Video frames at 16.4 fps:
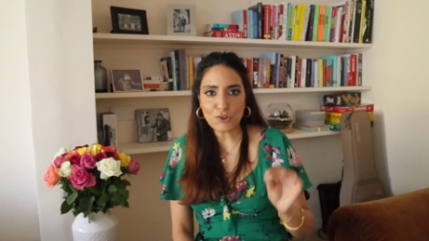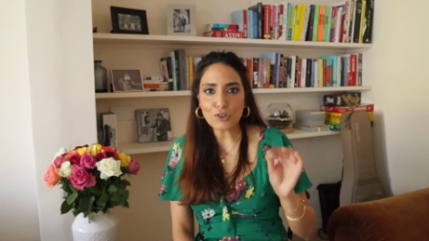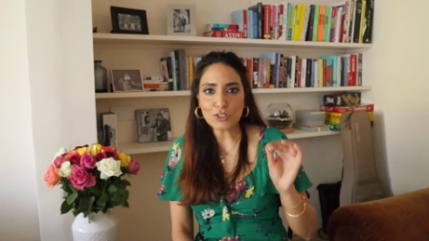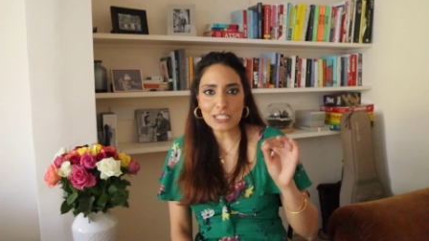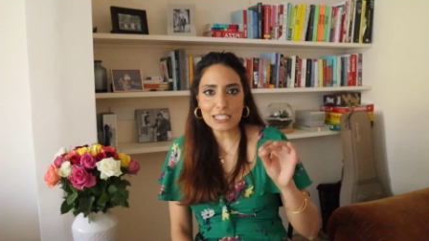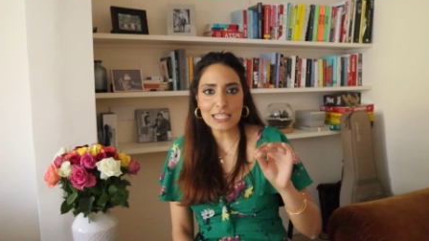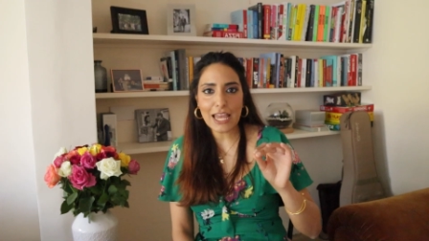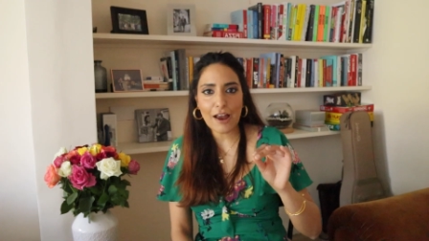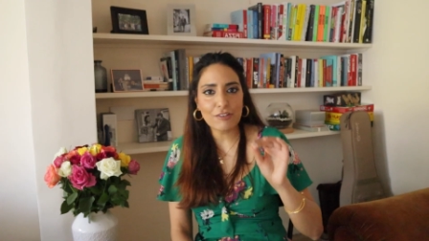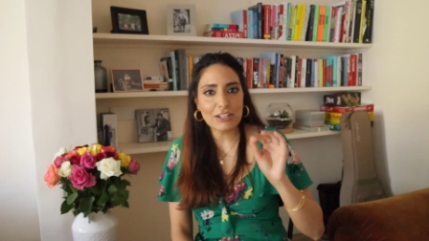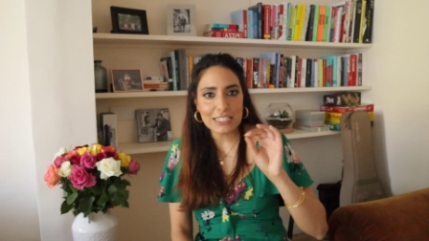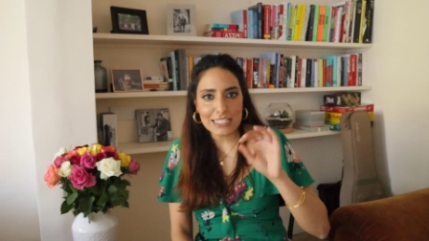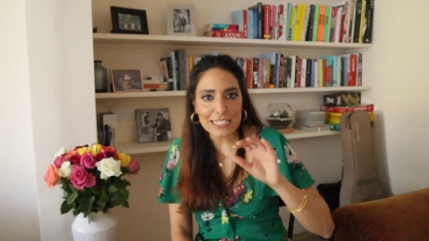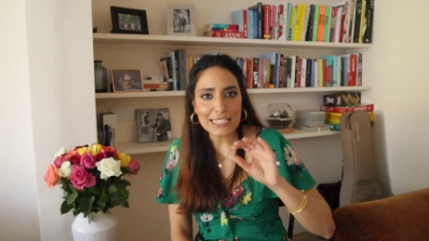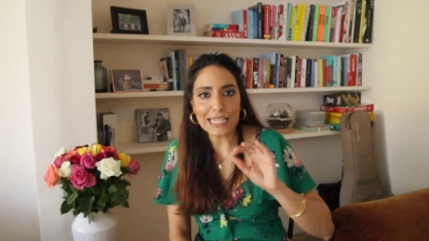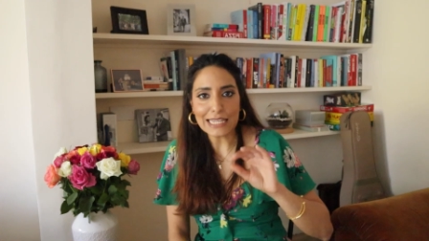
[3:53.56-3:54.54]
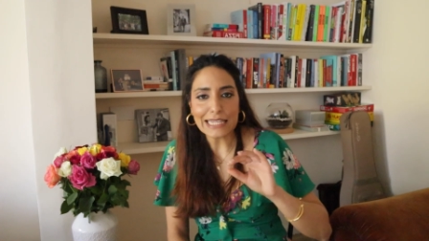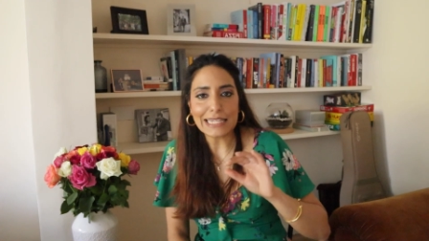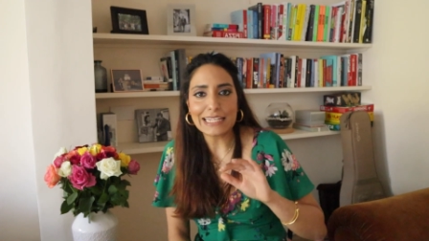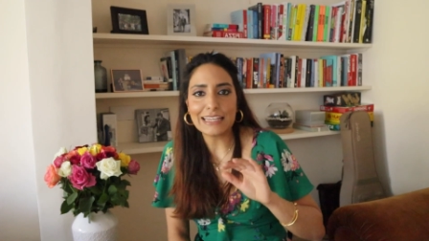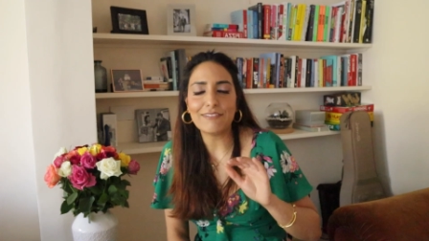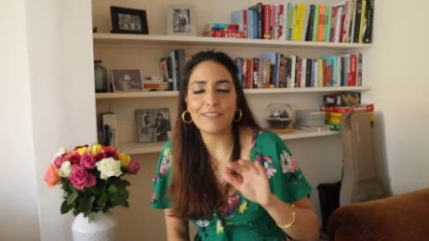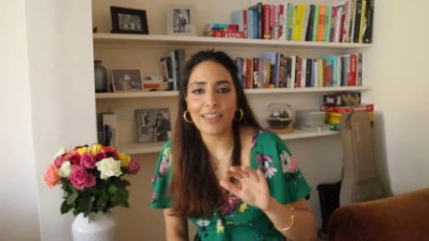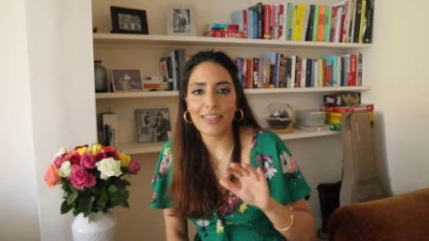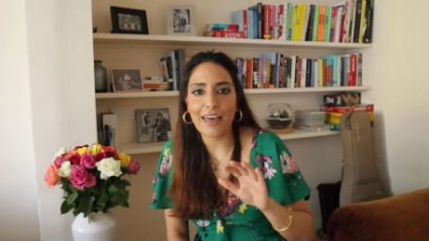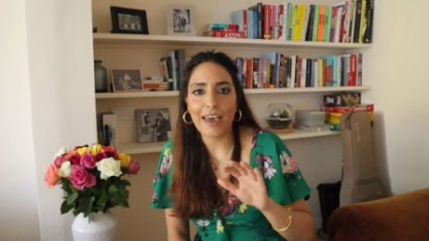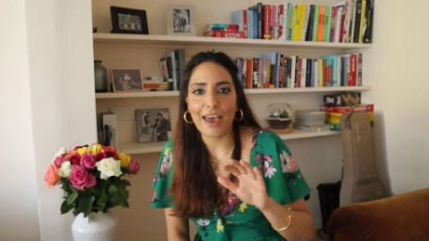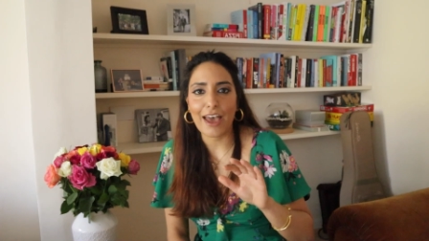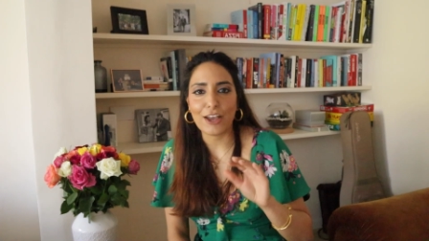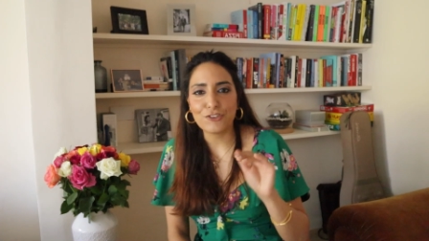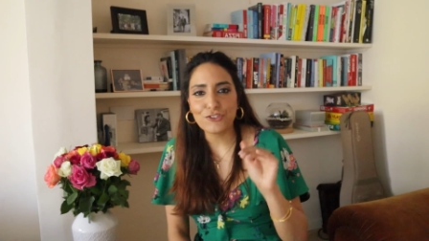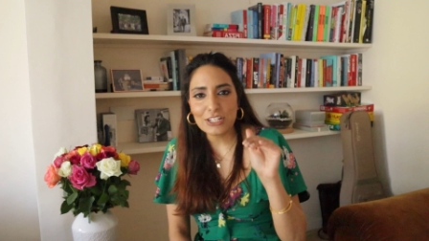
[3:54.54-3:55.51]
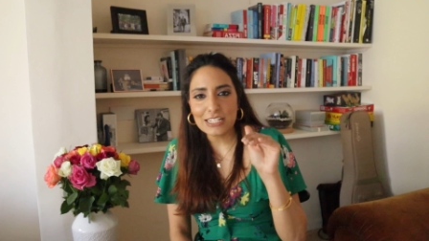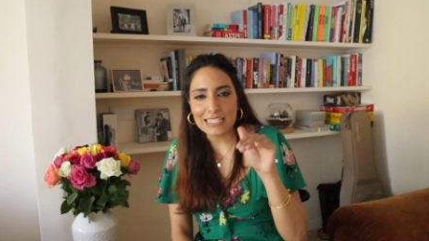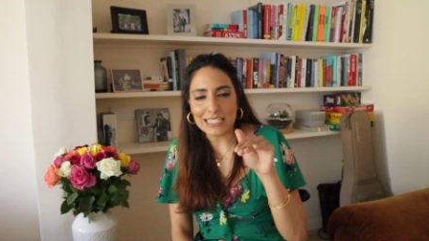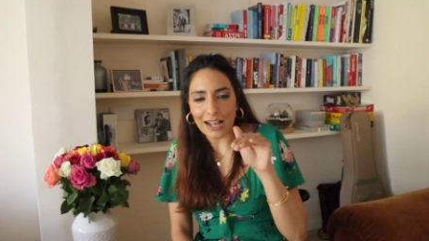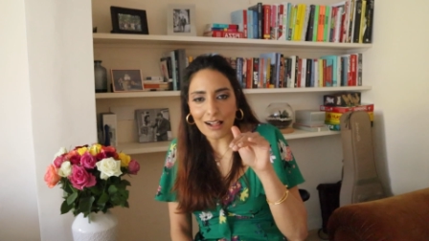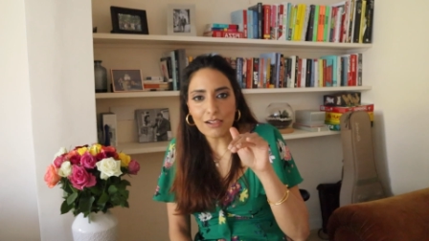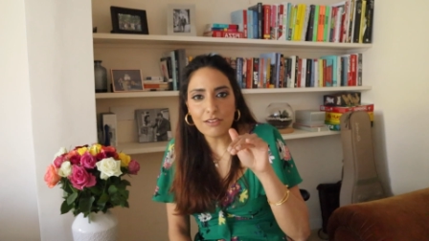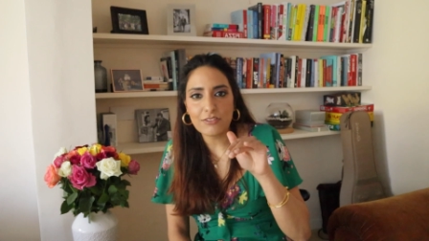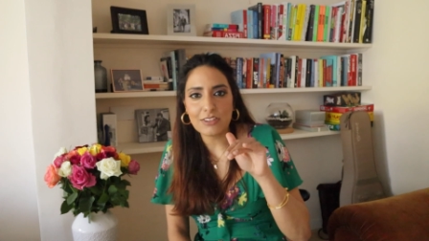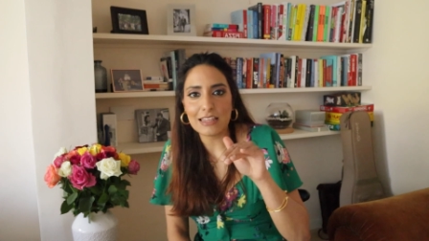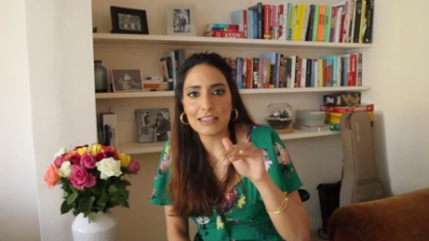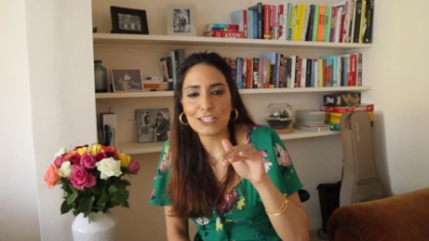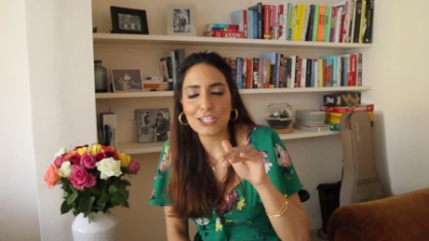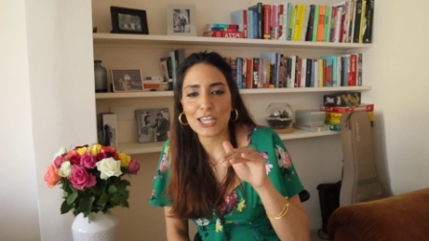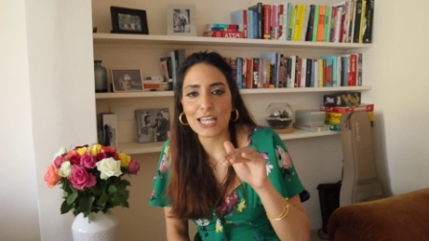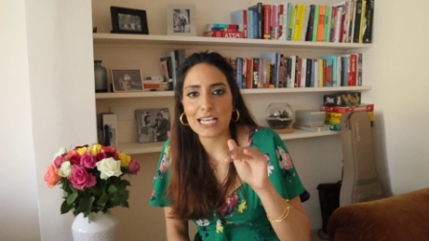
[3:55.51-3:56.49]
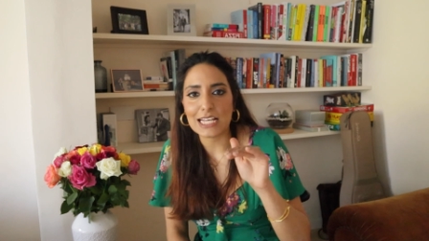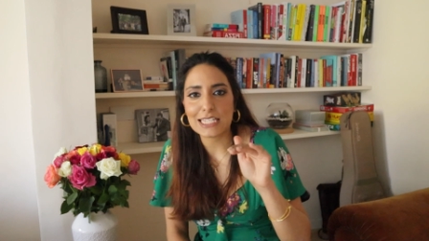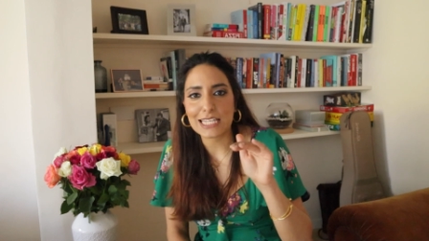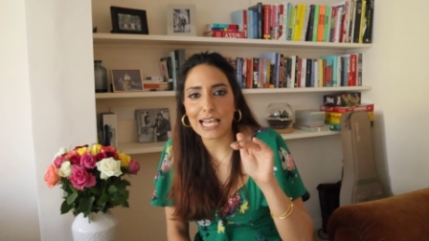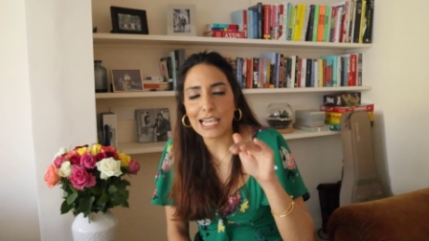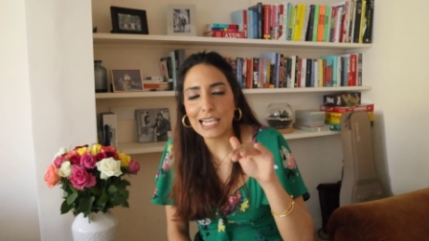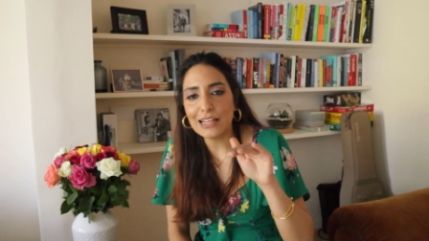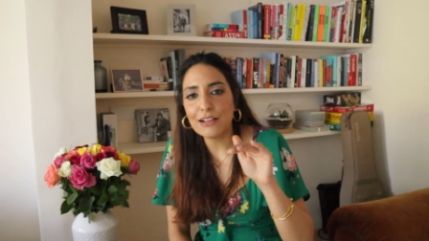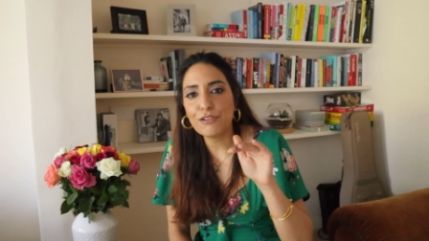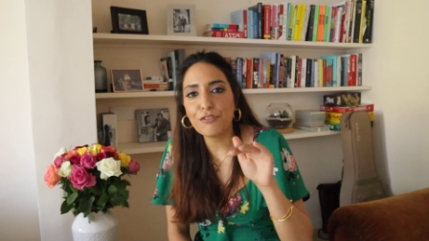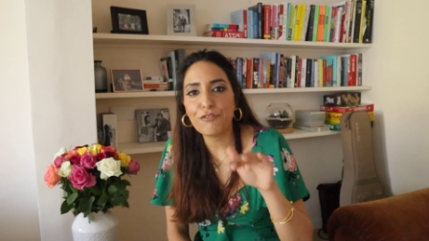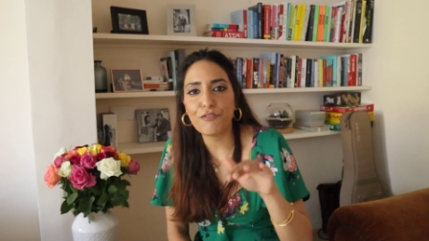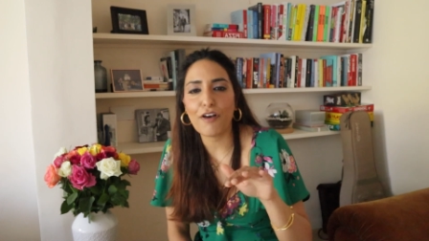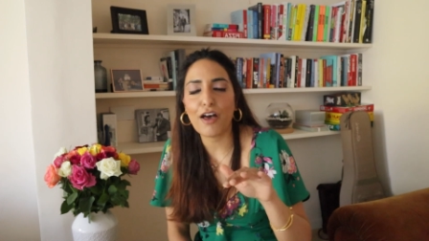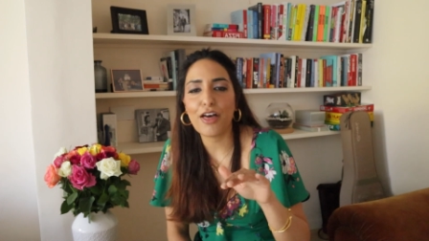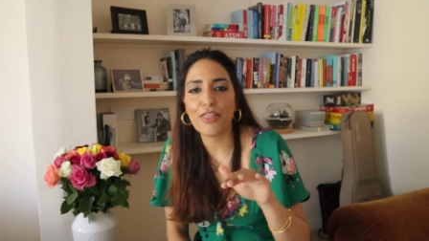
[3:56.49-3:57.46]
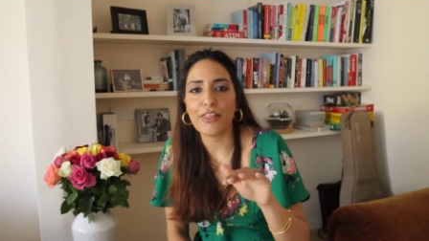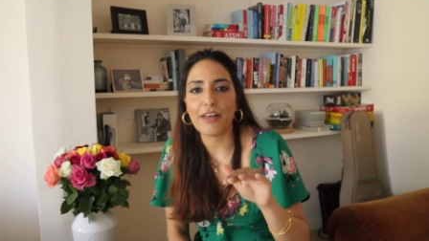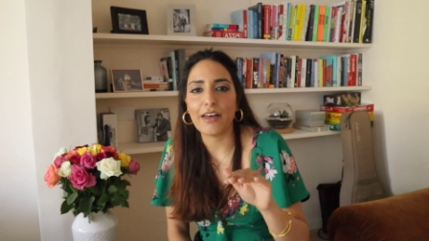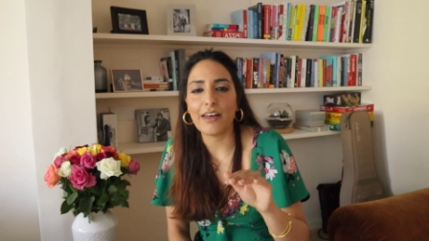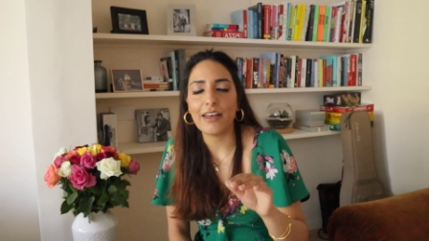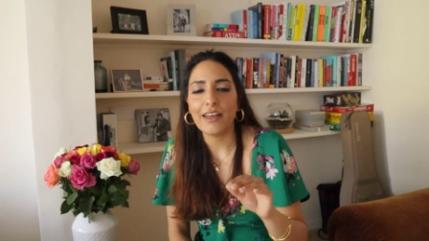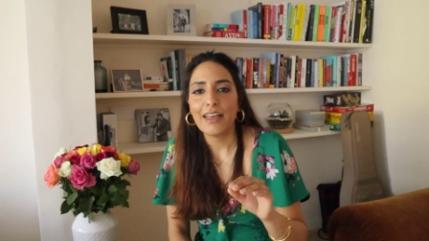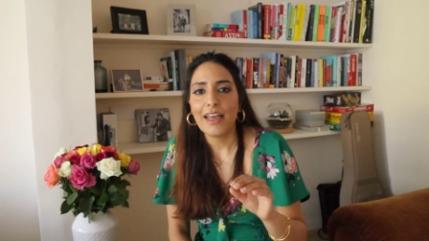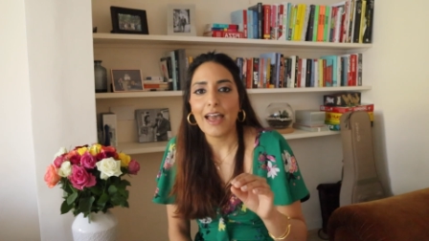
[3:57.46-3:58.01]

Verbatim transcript: Dr. Sarah doesn't leave it there, she delves into this a little further